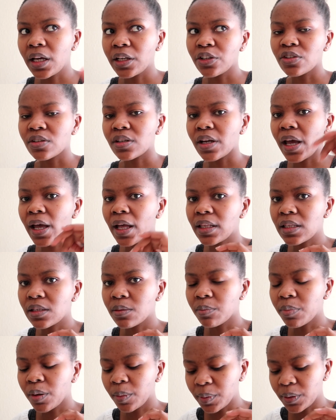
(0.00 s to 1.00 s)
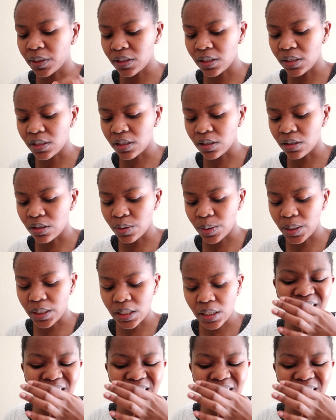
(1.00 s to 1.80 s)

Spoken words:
and just add some poppy seeds into it,